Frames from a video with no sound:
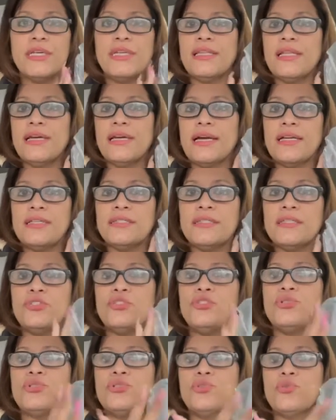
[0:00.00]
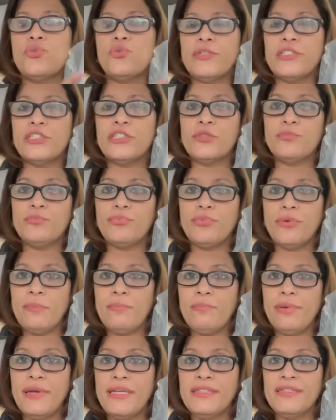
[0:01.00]
Like I said, you can always spray
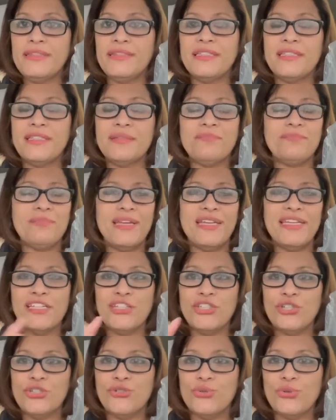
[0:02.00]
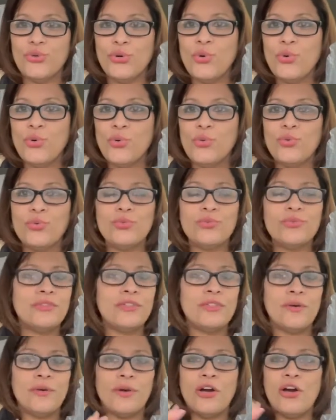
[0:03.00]
paint it, make it your
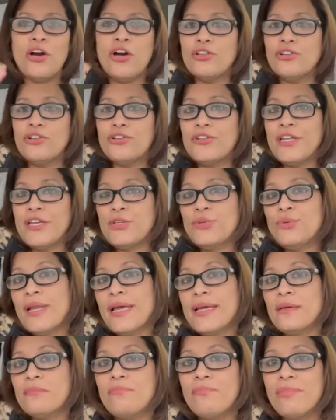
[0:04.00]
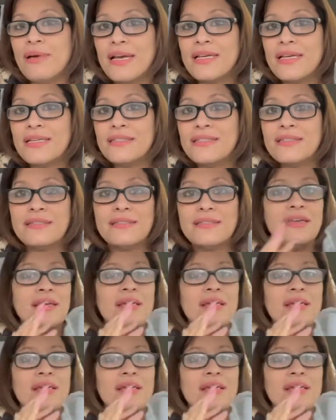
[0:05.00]
own, the color that you like best.